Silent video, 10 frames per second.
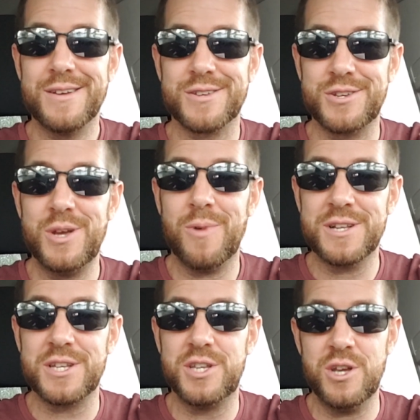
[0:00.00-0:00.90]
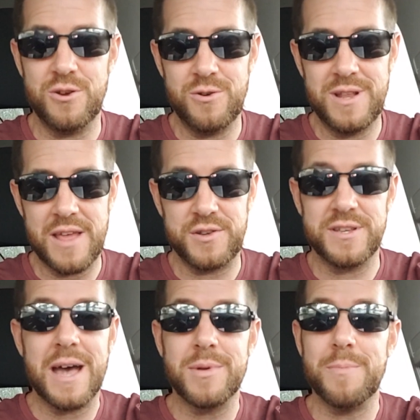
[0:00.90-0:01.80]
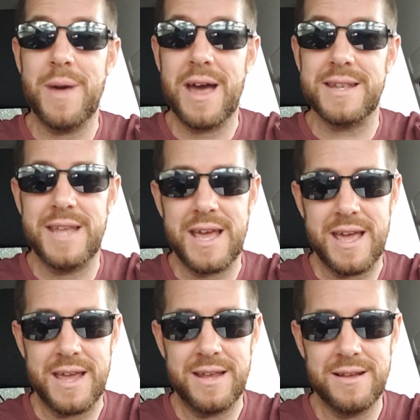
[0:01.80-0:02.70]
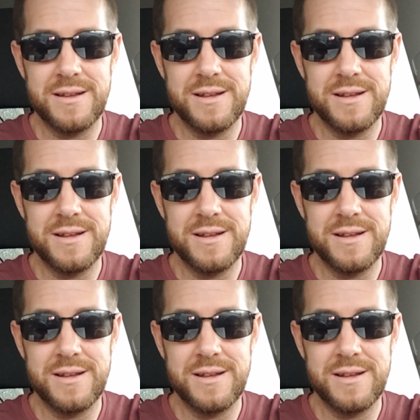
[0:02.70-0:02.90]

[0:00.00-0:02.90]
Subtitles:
So she wants a dude, if she's having a bad day,